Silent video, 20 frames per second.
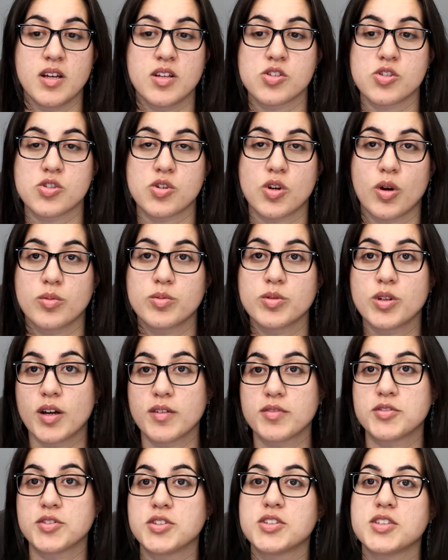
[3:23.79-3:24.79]
so I would
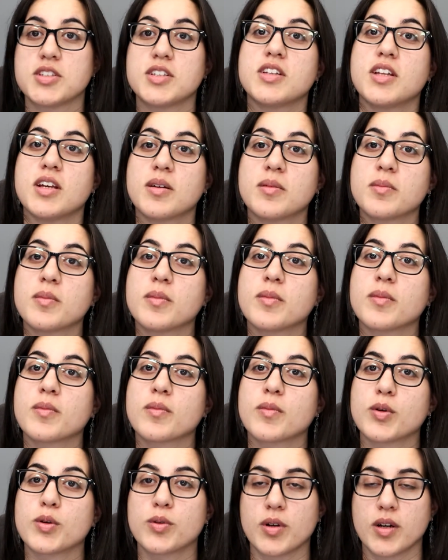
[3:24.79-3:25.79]
love to see them
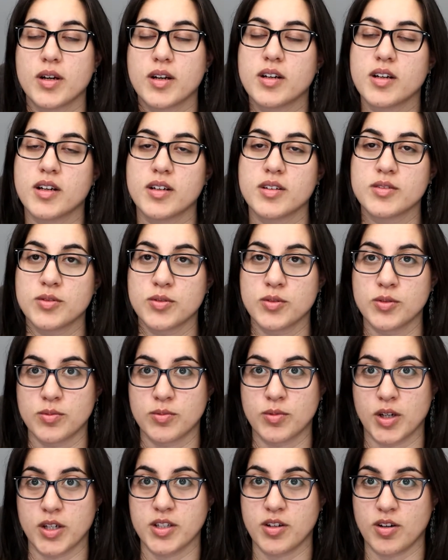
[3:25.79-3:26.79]

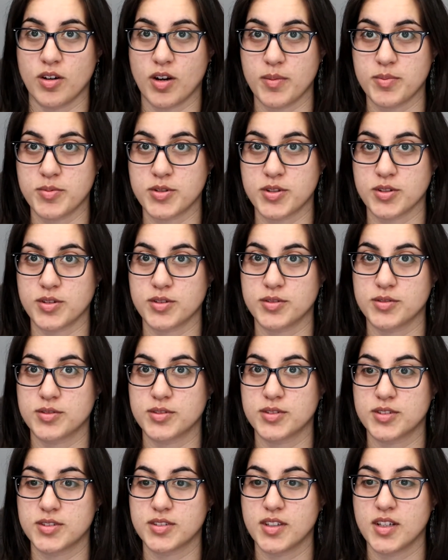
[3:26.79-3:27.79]
run your
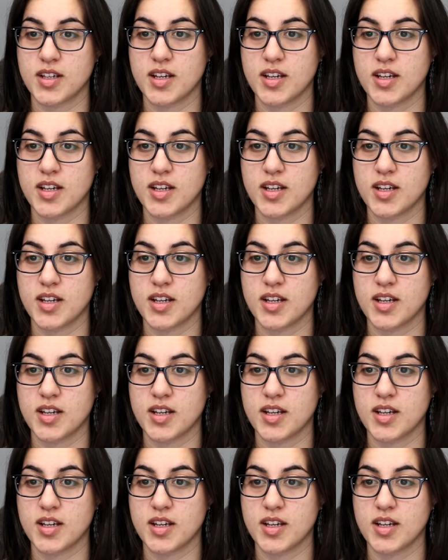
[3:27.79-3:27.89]
obstacles.